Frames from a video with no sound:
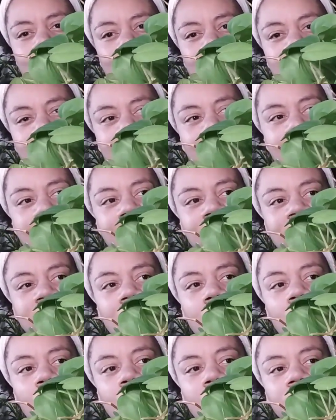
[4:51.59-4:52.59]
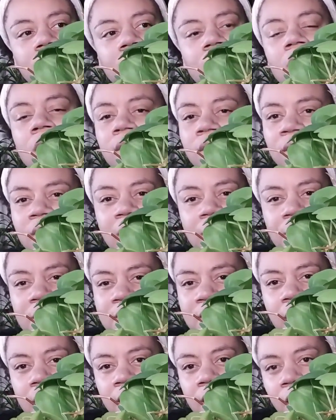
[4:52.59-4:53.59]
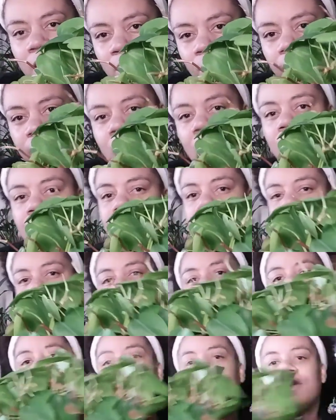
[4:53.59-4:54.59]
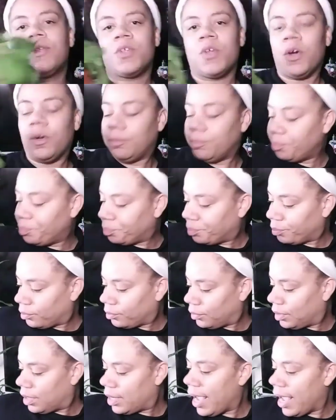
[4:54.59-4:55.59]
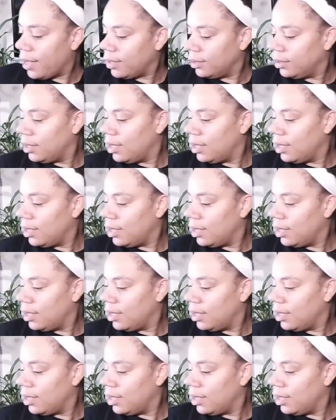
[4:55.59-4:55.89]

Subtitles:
but it has almost the same exact coloring of the neon. So yeah,